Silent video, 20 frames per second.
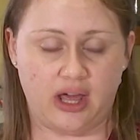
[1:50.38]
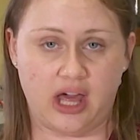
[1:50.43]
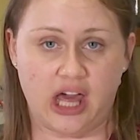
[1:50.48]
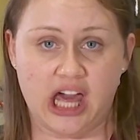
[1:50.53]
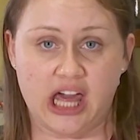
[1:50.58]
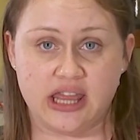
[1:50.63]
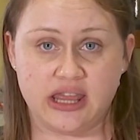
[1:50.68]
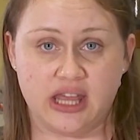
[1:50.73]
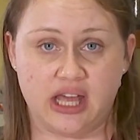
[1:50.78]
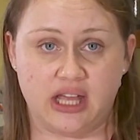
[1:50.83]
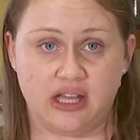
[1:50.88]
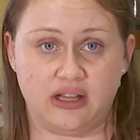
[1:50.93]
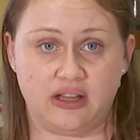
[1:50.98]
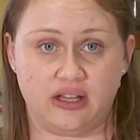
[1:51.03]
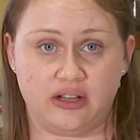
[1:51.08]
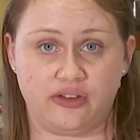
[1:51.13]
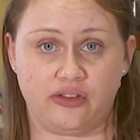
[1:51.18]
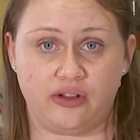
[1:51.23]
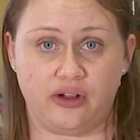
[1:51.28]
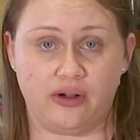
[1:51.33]
And then
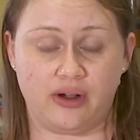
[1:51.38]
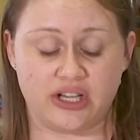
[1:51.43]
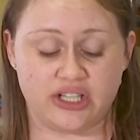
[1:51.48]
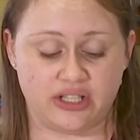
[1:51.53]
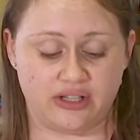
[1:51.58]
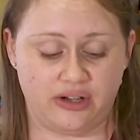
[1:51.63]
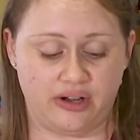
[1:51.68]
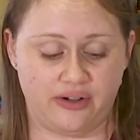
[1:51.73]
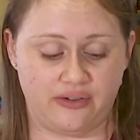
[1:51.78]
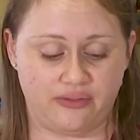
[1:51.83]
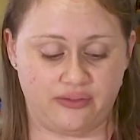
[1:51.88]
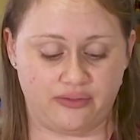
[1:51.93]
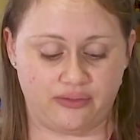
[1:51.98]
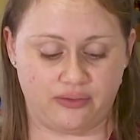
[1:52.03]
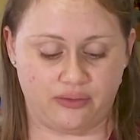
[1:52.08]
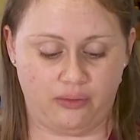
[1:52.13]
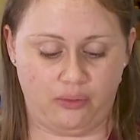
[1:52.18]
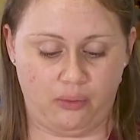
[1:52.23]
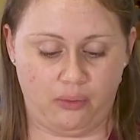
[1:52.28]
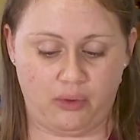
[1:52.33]
there's a question of,
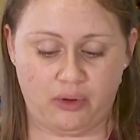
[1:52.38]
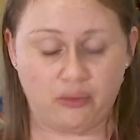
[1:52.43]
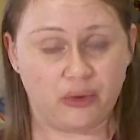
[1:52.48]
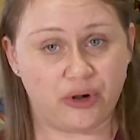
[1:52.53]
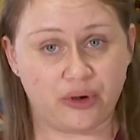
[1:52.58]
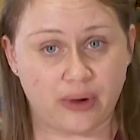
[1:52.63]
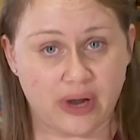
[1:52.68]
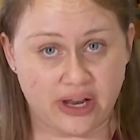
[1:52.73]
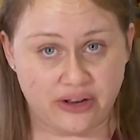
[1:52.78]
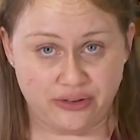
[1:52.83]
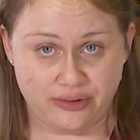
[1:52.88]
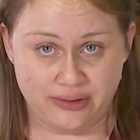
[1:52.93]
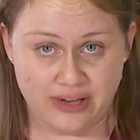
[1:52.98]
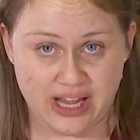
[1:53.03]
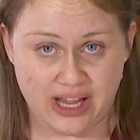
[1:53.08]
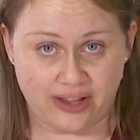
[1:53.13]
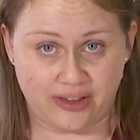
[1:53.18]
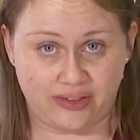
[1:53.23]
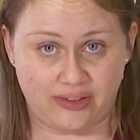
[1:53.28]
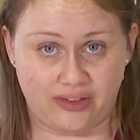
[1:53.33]
well, what do I do
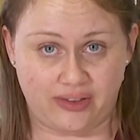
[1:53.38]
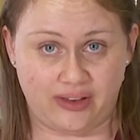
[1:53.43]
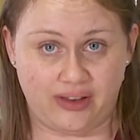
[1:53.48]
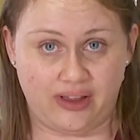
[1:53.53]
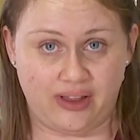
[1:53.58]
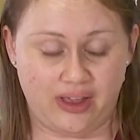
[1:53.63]
next?